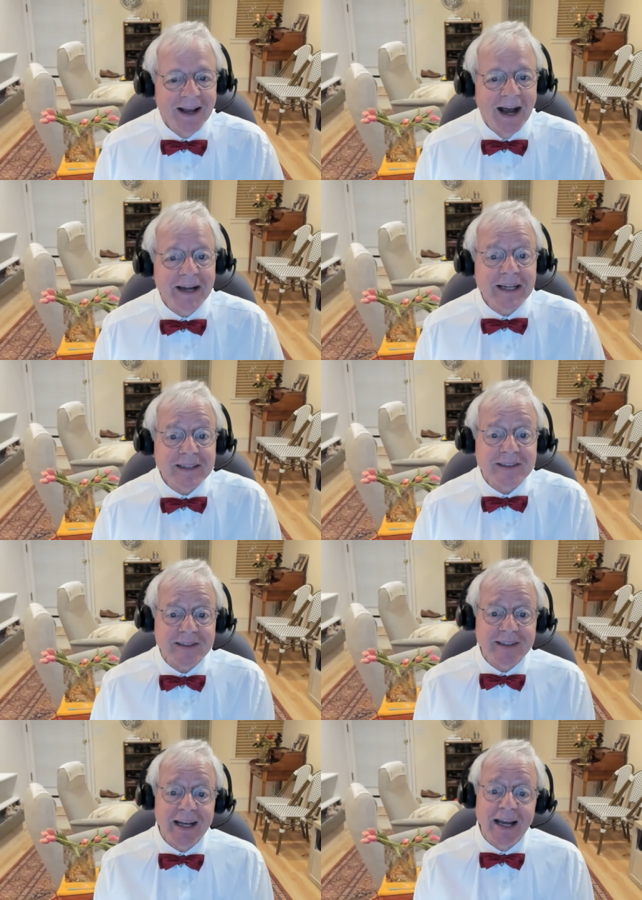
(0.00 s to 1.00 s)
I, needless to
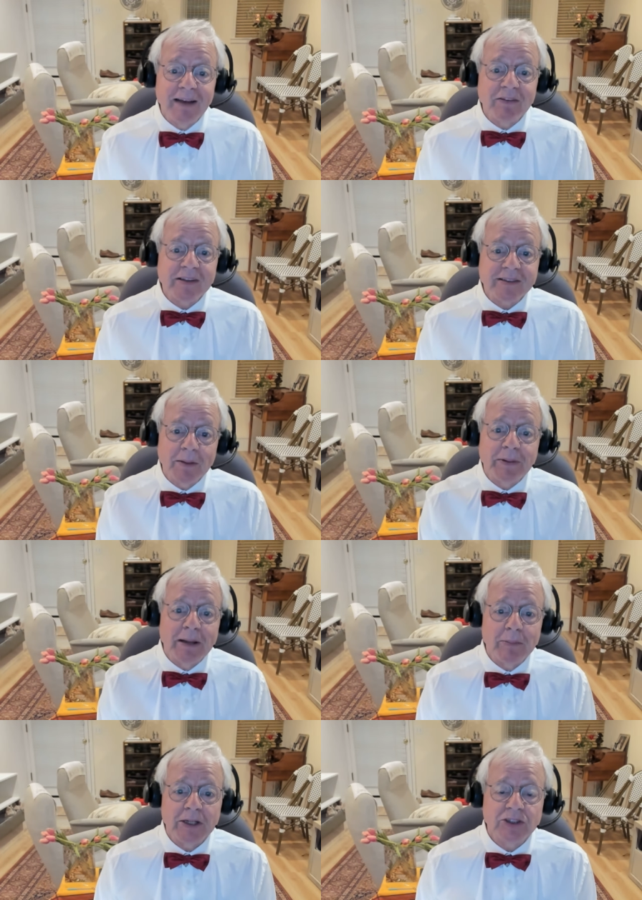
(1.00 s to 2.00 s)
say, I haven't slept
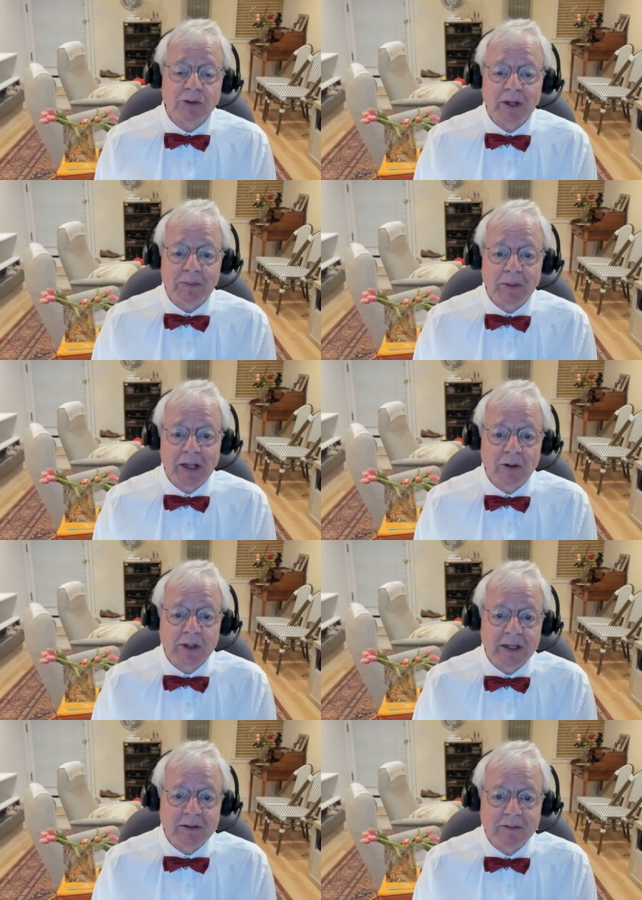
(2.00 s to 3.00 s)
that much, so I, but I
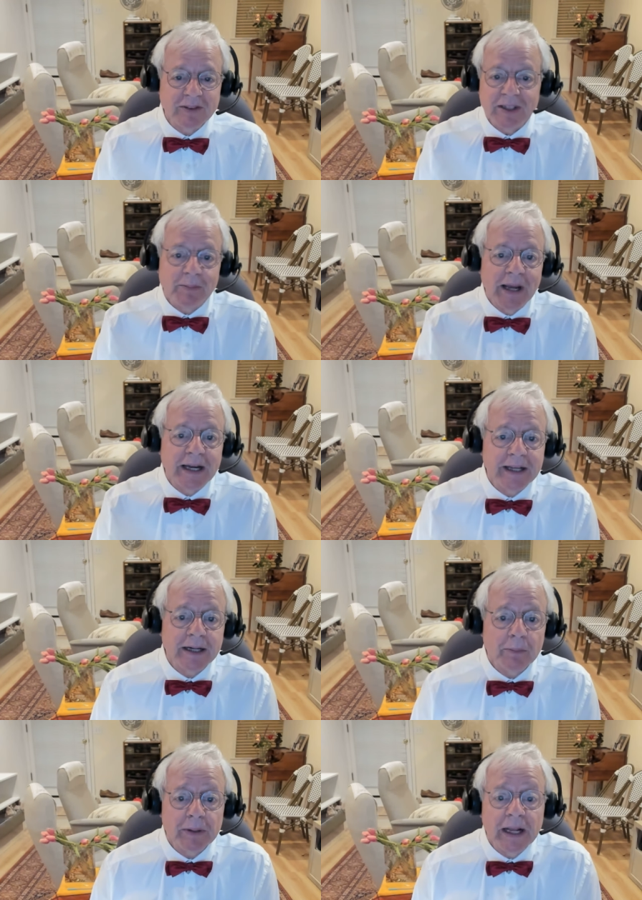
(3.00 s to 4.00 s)
couldn't sleep. I had to get
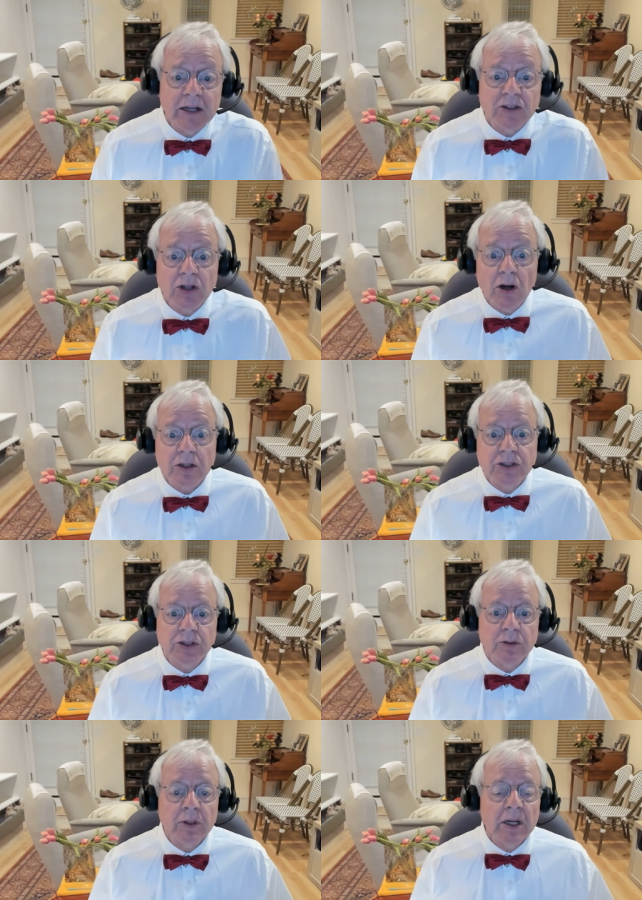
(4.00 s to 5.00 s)
up and had to talk to
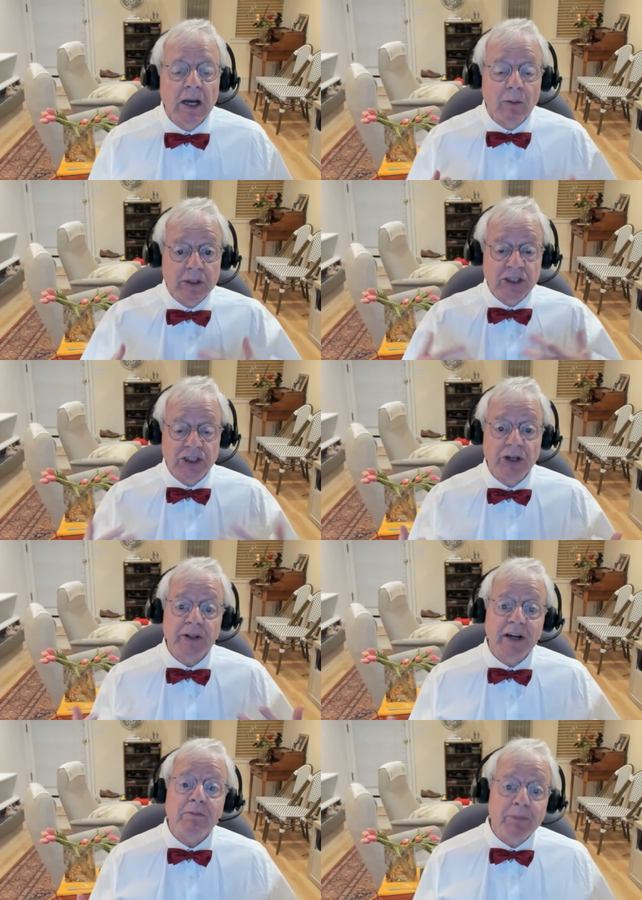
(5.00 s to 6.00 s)
you. I wanted to share
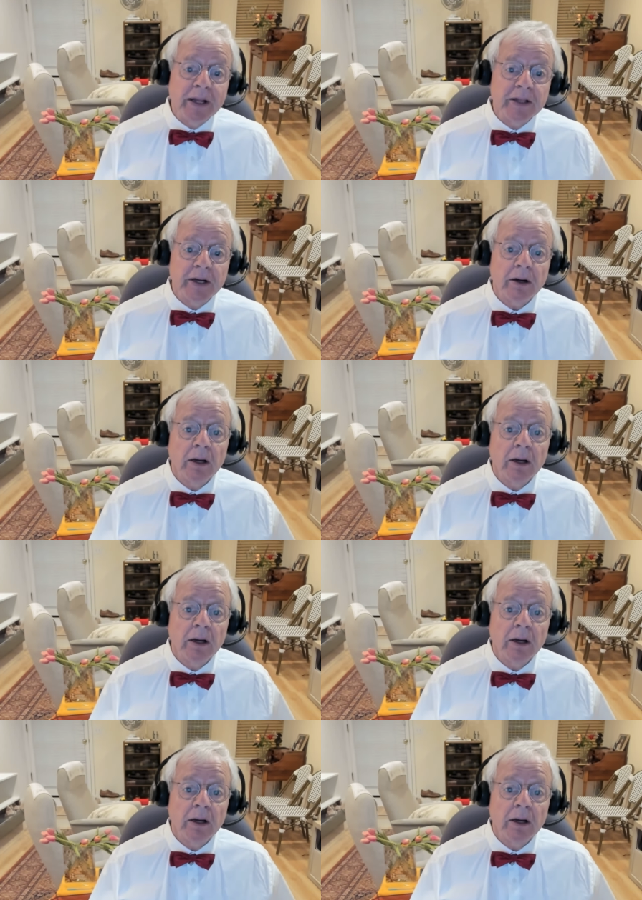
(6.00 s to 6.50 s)
that I've been there.